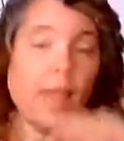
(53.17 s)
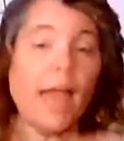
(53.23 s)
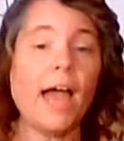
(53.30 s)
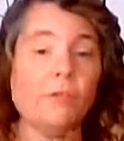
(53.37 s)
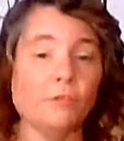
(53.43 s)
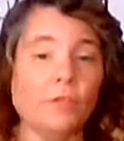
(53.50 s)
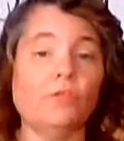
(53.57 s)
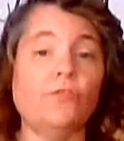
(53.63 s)

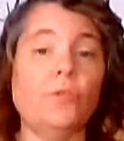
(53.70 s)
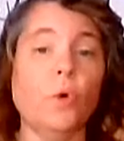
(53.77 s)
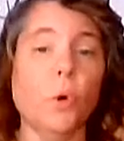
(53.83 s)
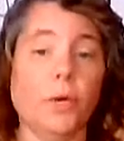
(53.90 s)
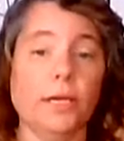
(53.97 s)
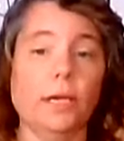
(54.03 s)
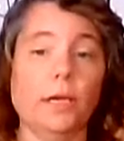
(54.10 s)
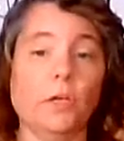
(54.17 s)
after 4
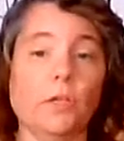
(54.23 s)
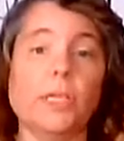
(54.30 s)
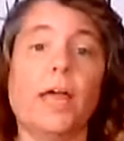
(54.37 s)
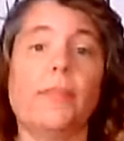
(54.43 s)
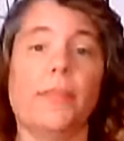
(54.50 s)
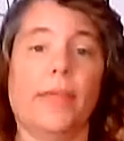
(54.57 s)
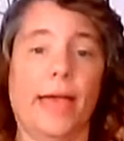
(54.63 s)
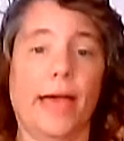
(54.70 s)
years,
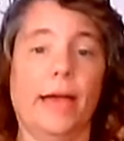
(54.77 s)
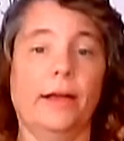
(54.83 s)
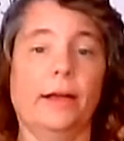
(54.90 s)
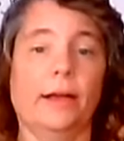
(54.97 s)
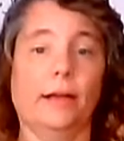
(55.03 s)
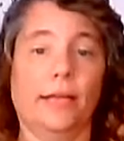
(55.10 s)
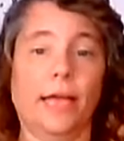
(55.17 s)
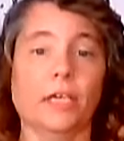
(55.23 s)
they had
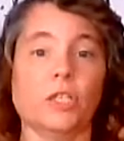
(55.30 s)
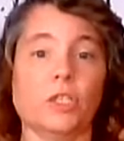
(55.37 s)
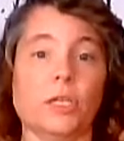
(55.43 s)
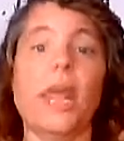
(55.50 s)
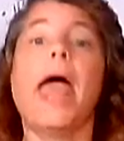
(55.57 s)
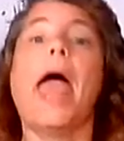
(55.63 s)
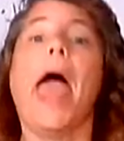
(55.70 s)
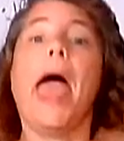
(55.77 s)
an election
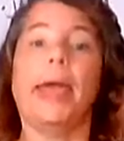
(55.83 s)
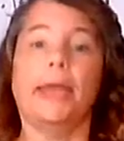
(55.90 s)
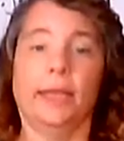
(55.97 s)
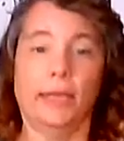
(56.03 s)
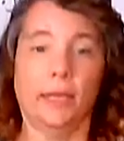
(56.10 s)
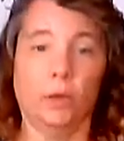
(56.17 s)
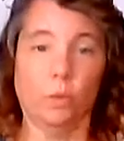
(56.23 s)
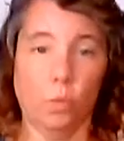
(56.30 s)
and
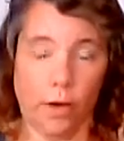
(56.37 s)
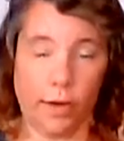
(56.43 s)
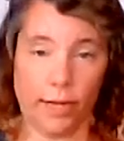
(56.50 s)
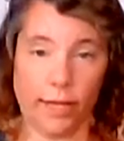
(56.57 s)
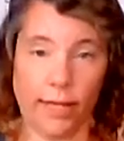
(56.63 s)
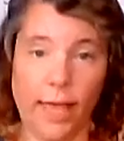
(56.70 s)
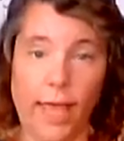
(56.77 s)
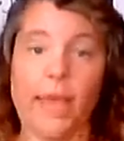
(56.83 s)
he won
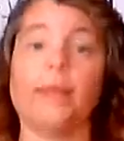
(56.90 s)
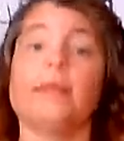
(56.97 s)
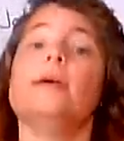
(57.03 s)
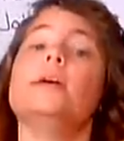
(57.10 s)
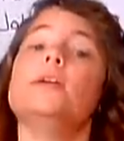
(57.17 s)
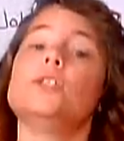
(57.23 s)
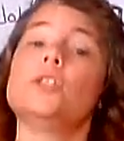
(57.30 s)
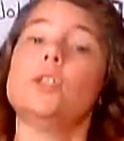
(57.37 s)
again.
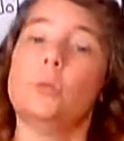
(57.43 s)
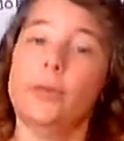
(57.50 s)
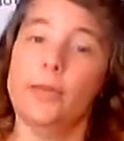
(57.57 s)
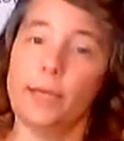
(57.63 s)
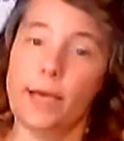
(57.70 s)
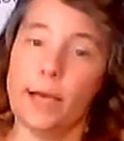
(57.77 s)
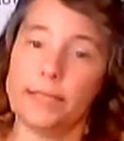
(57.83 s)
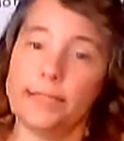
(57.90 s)
So
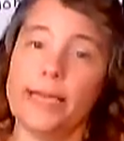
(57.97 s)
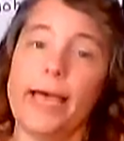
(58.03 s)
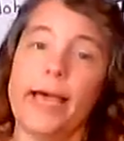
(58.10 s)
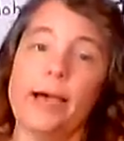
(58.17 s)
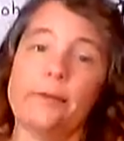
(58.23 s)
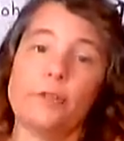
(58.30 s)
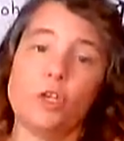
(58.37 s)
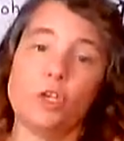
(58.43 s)
he got to
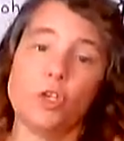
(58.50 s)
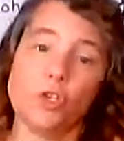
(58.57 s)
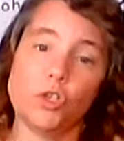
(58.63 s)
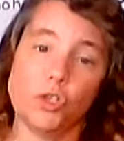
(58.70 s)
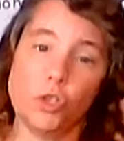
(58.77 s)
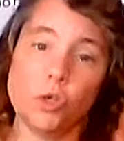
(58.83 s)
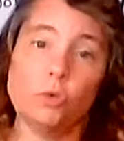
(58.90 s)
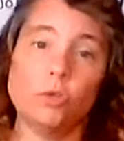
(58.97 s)
have
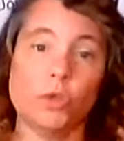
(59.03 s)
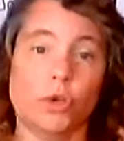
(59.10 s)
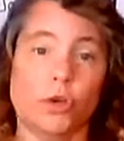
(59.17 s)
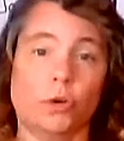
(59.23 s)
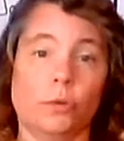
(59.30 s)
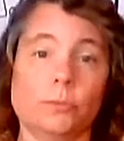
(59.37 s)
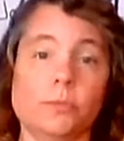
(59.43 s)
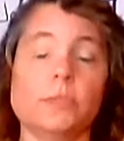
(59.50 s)
2
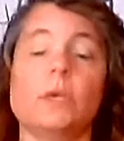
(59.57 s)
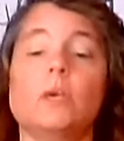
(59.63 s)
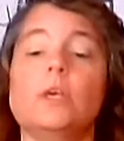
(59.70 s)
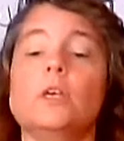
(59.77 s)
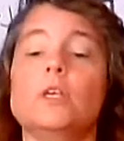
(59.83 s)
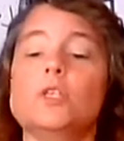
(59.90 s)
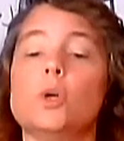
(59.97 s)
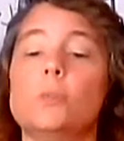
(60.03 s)
terms.
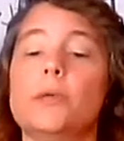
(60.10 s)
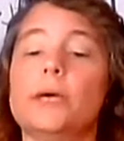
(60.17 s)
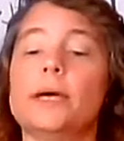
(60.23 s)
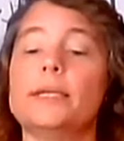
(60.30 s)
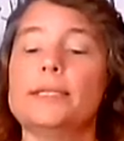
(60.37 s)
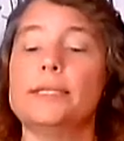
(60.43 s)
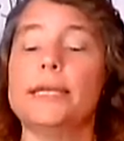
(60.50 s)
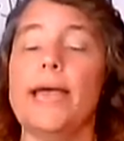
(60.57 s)
So
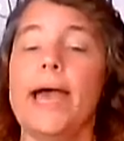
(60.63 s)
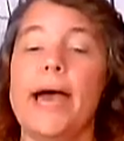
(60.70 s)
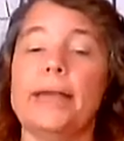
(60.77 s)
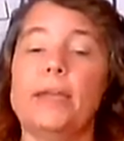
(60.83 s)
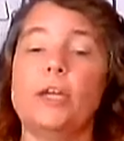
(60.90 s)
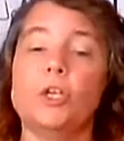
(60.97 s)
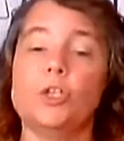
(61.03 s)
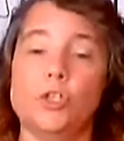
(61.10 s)
because he had
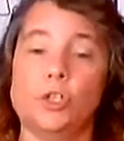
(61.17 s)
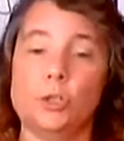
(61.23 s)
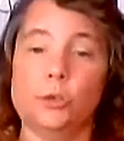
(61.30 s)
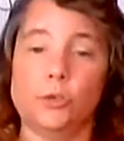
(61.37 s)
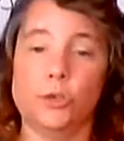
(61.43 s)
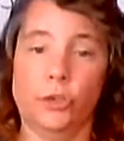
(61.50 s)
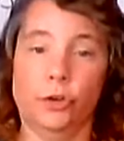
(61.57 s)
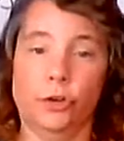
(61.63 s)
2
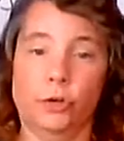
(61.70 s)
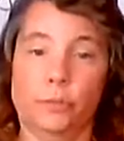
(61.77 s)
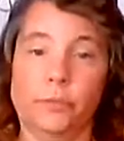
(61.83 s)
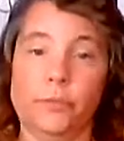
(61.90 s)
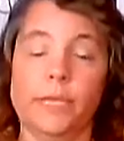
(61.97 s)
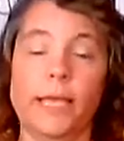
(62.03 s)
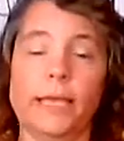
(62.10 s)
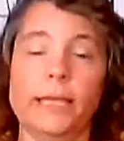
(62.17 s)
terms
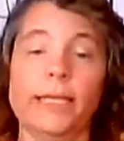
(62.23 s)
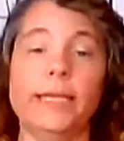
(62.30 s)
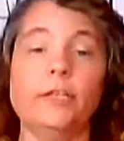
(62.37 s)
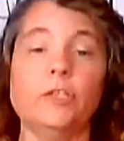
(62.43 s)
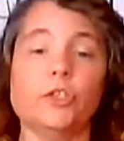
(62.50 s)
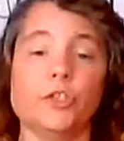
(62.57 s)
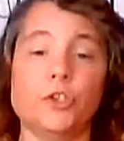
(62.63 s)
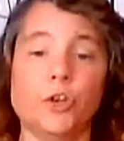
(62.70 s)
and
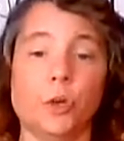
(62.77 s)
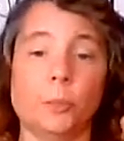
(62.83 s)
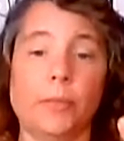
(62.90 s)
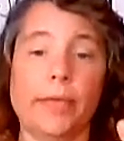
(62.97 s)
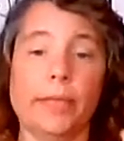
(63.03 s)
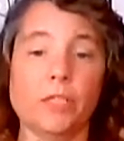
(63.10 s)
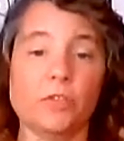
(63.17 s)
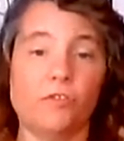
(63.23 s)
each term
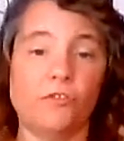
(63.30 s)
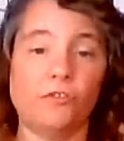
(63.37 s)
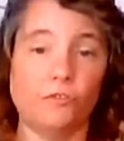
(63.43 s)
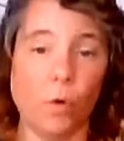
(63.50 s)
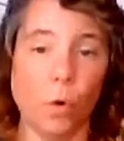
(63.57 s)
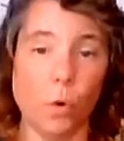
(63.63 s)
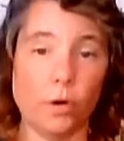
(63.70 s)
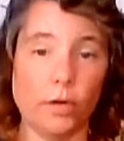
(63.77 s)
is
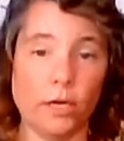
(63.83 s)
4